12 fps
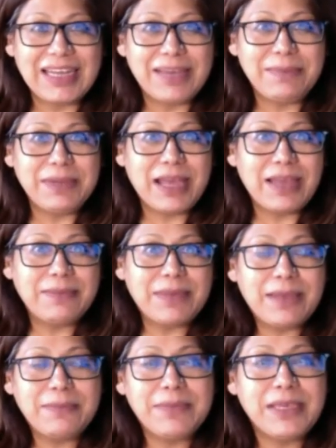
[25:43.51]
I mean,
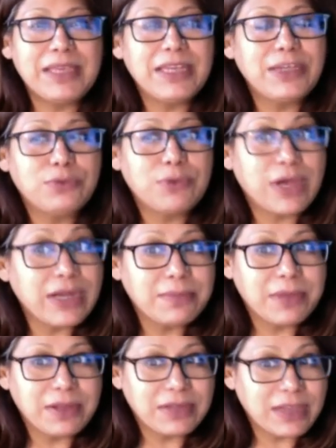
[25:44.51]
I'm beginning to worry
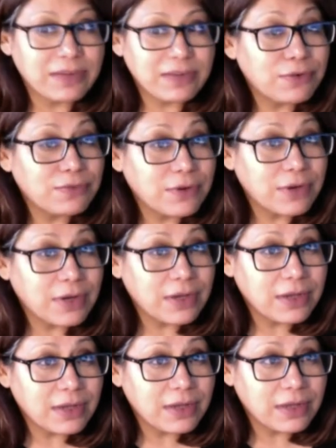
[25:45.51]
about that for
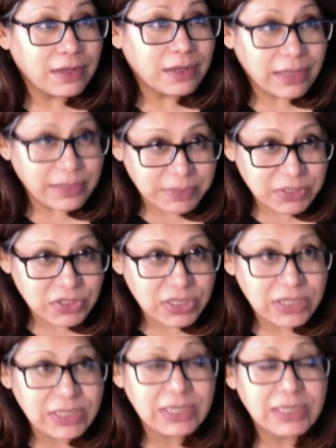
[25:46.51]

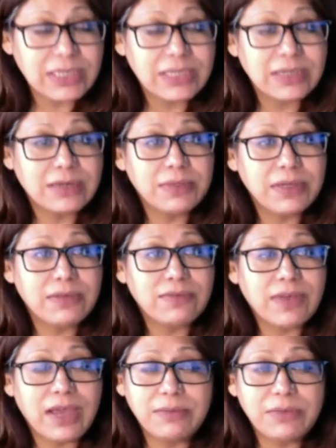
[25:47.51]
especially in the urban
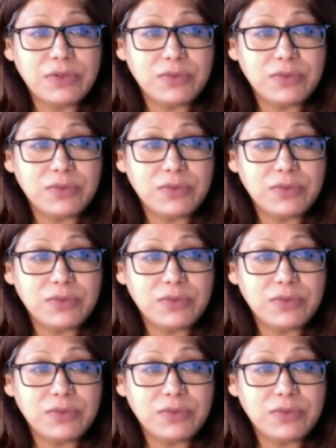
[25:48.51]
environment.